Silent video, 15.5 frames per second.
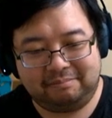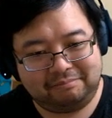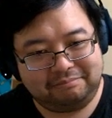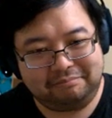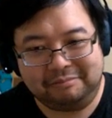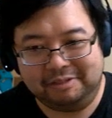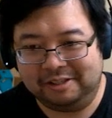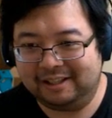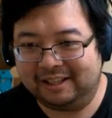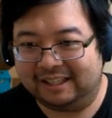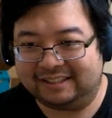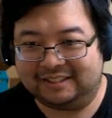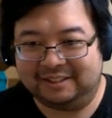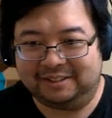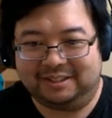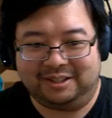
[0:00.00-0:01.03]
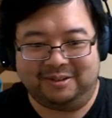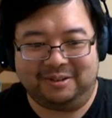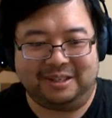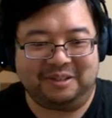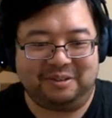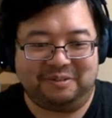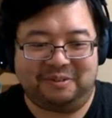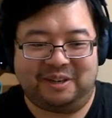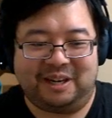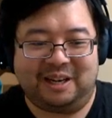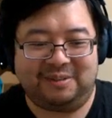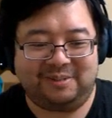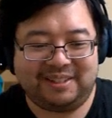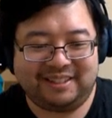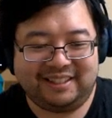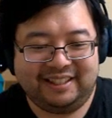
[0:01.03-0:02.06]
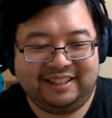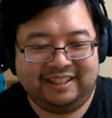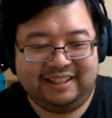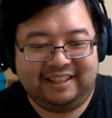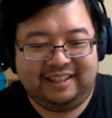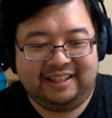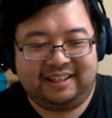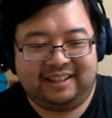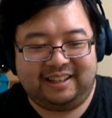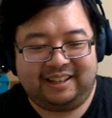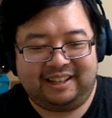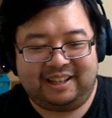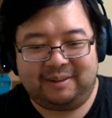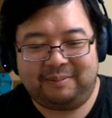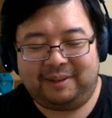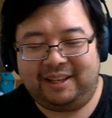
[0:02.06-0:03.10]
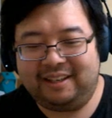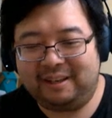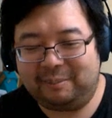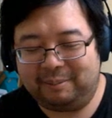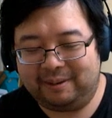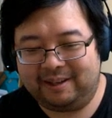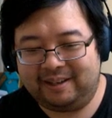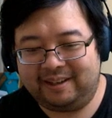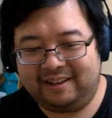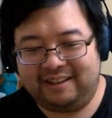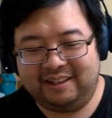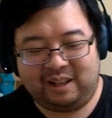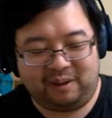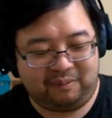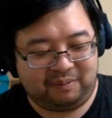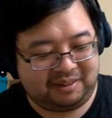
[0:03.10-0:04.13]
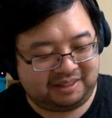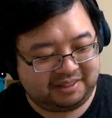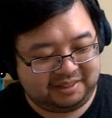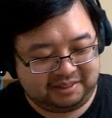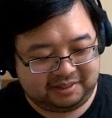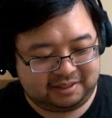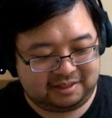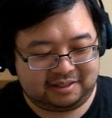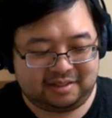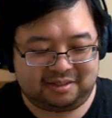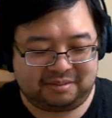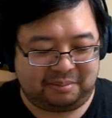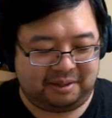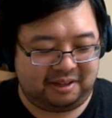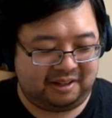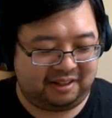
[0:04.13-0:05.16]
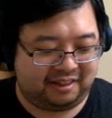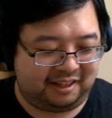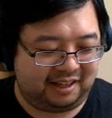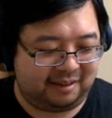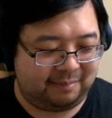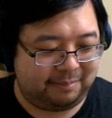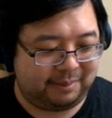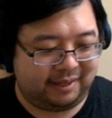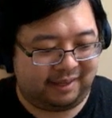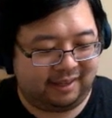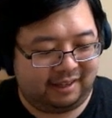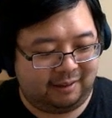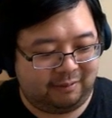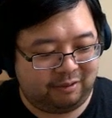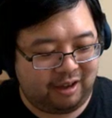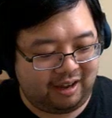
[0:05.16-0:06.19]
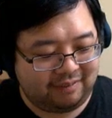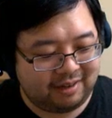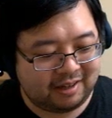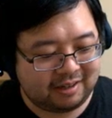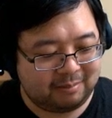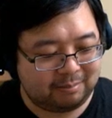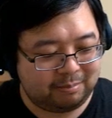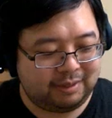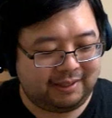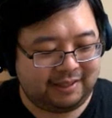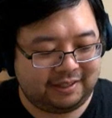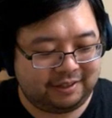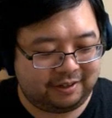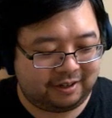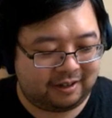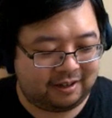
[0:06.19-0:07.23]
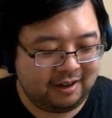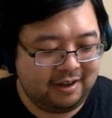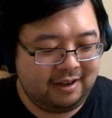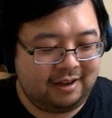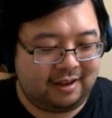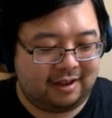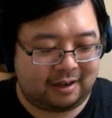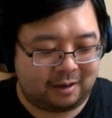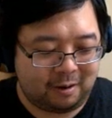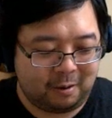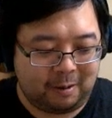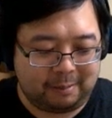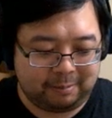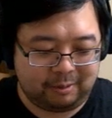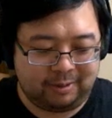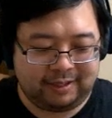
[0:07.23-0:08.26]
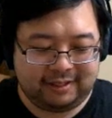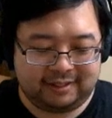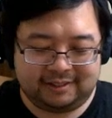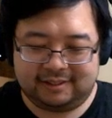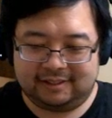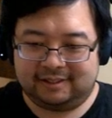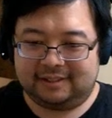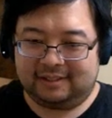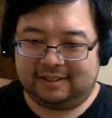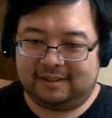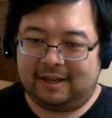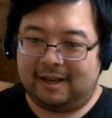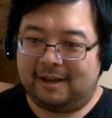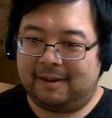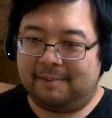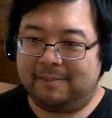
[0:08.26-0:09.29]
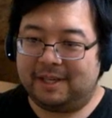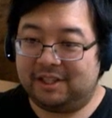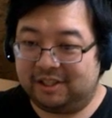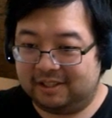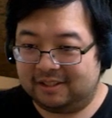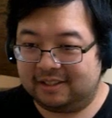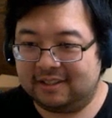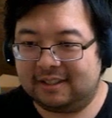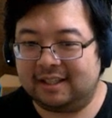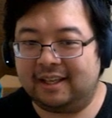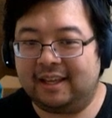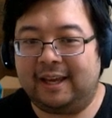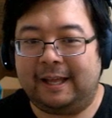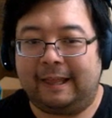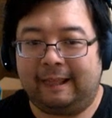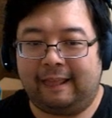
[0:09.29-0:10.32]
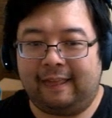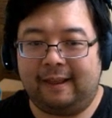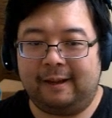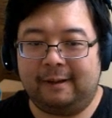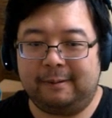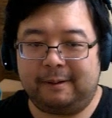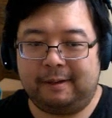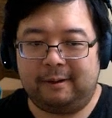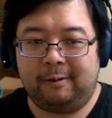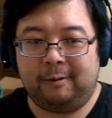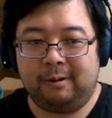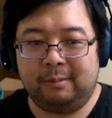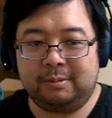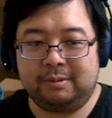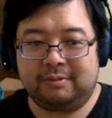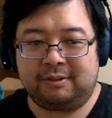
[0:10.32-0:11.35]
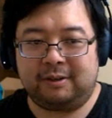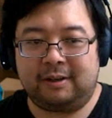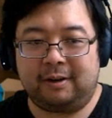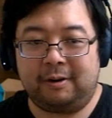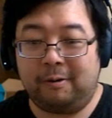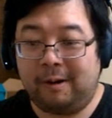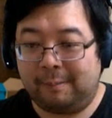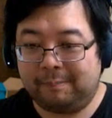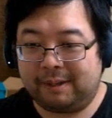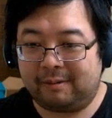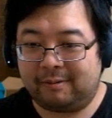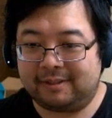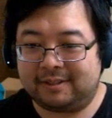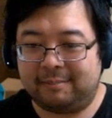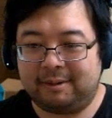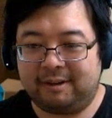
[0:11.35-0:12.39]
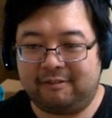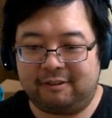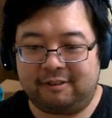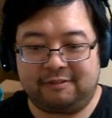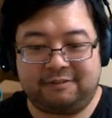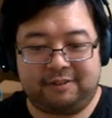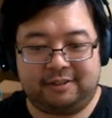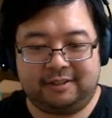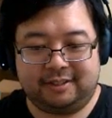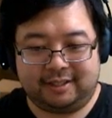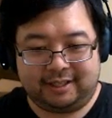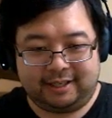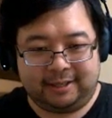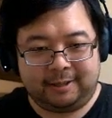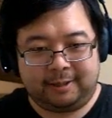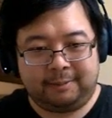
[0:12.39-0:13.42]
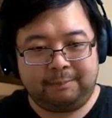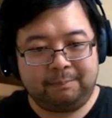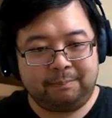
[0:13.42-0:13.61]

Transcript: Utilize those 3 new frames. And number 11, this is just a small thing, but if you have not completed your co-op quest missions to get orbs for co-oping with somebody for the first time,